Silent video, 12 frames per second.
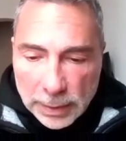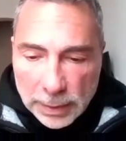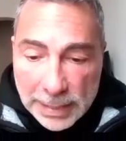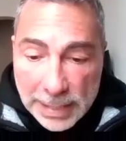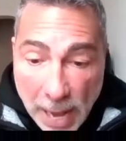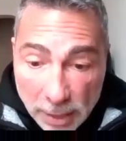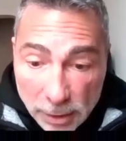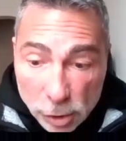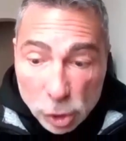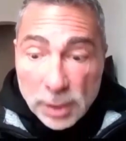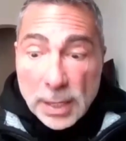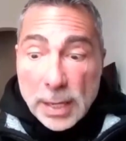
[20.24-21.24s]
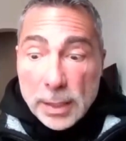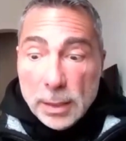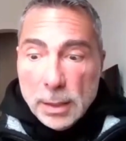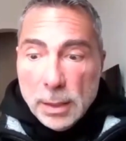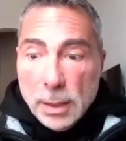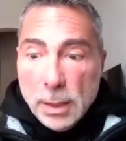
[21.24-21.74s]
acknowledging
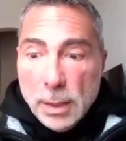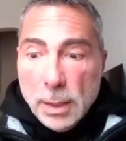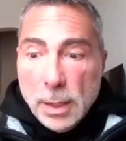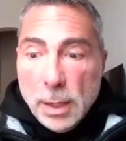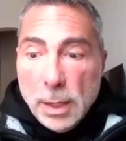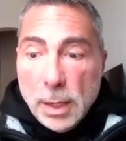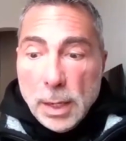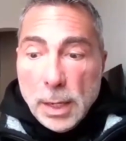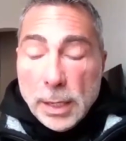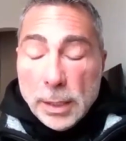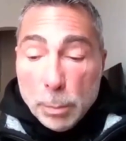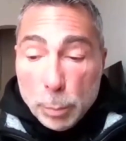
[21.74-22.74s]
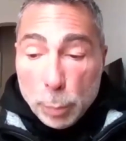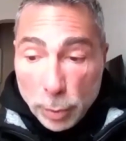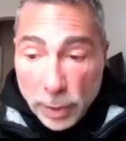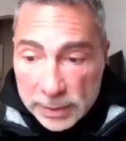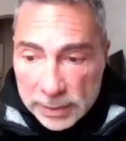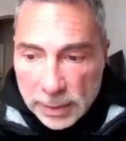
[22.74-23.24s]
that and
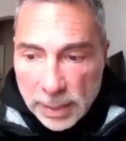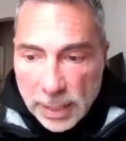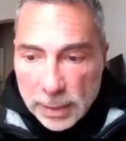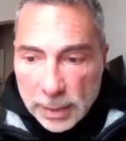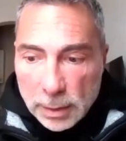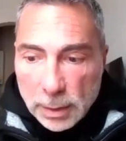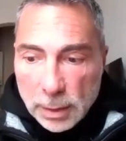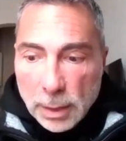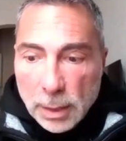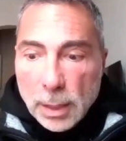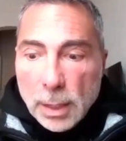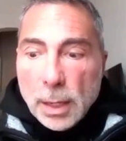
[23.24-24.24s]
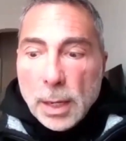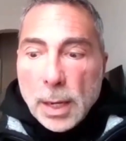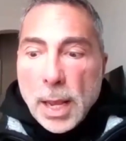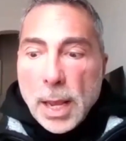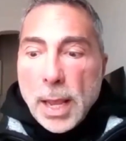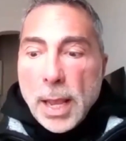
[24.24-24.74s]
embracing that
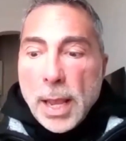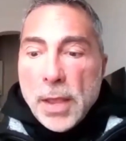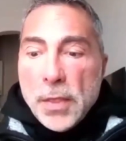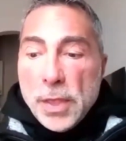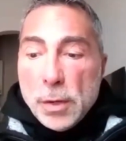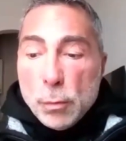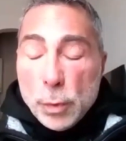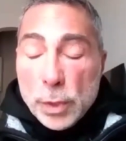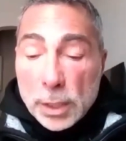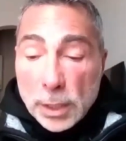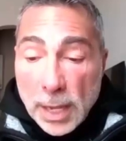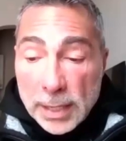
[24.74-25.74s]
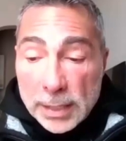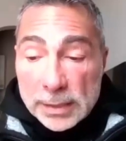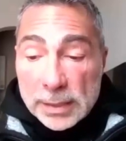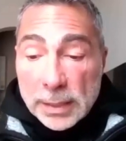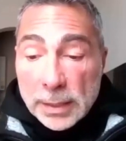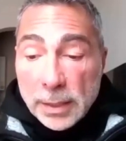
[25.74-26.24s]
and then
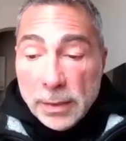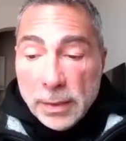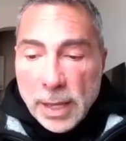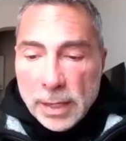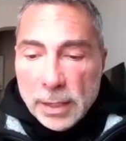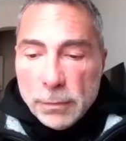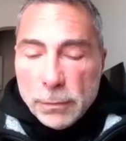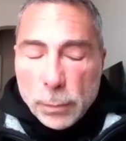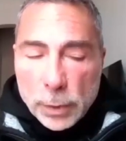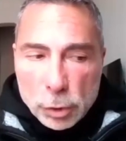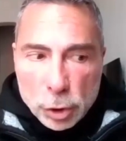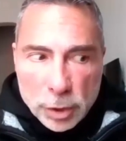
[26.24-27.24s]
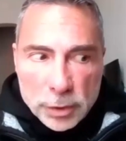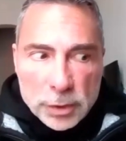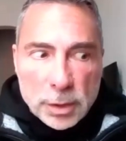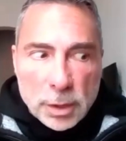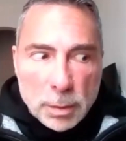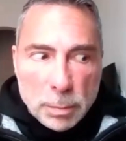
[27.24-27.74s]
realizing that if we
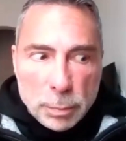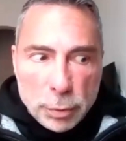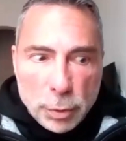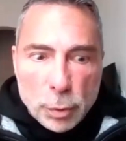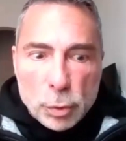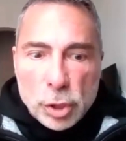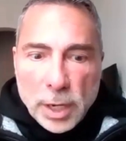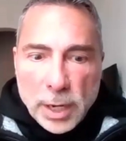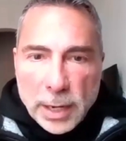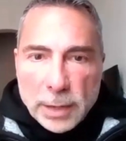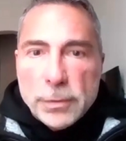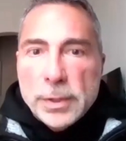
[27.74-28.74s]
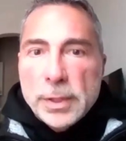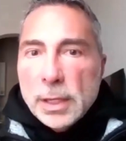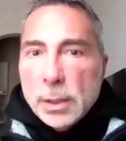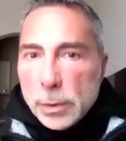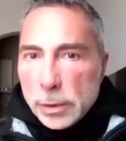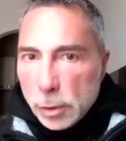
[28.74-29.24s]
just approach
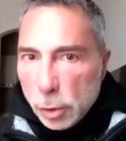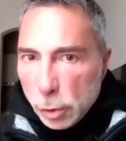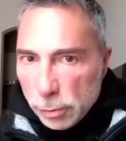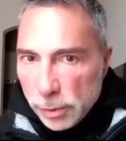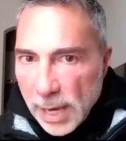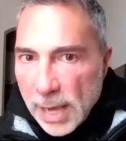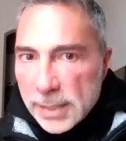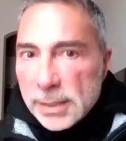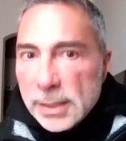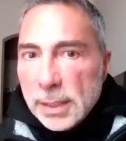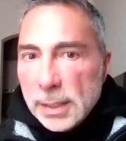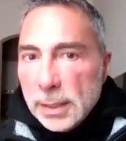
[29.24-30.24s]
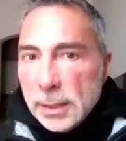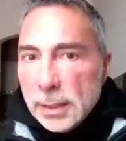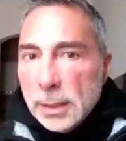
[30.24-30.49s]
everything with curiosity